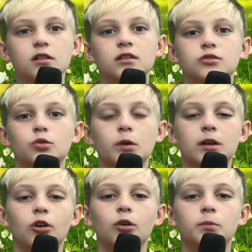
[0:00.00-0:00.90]
So we
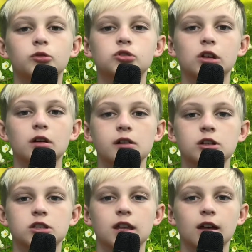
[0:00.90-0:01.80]
hope you
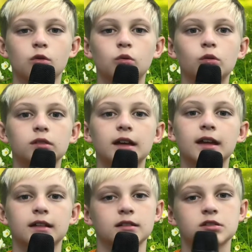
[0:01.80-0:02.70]
cherished that cool
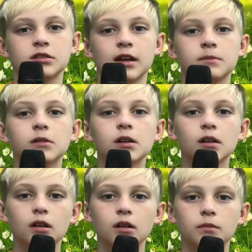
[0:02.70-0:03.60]
day yesterday
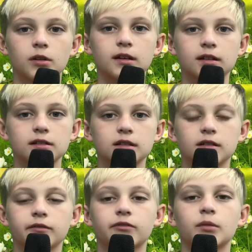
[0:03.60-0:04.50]
because
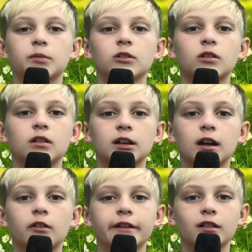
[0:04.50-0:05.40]
from here on
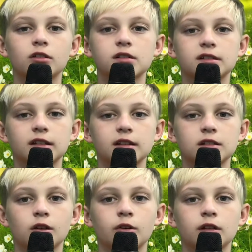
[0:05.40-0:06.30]
out it looks like it's
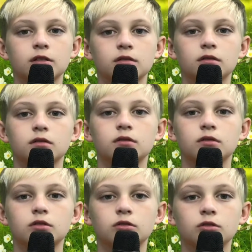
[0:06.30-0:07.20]
going
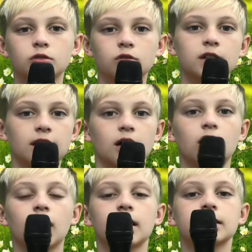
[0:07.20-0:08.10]
to get
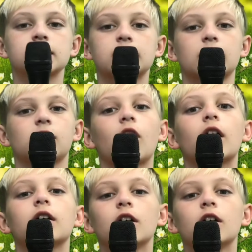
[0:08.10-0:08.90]
hot and stay hot.